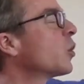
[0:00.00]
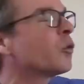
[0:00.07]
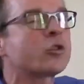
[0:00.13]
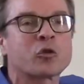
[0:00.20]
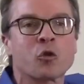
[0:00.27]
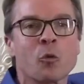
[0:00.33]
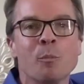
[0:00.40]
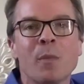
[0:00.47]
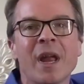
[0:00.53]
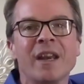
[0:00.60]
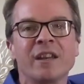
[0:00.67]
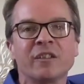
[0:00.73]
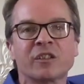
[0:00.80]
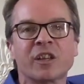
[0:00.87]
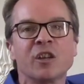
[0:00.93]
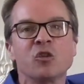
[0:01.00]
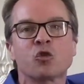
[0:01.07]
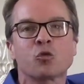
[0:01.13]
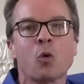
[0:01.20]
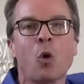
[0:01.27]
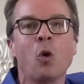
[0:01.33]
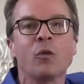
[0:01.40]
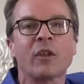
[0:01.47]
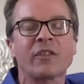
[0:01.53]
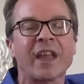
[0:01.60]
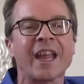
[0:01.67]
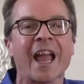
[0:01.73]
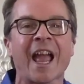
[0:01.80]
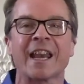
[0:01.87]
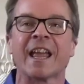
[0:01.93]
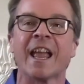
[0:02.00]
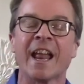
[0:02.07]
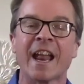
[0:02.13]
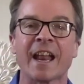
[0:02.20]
there was tremendous control that they had,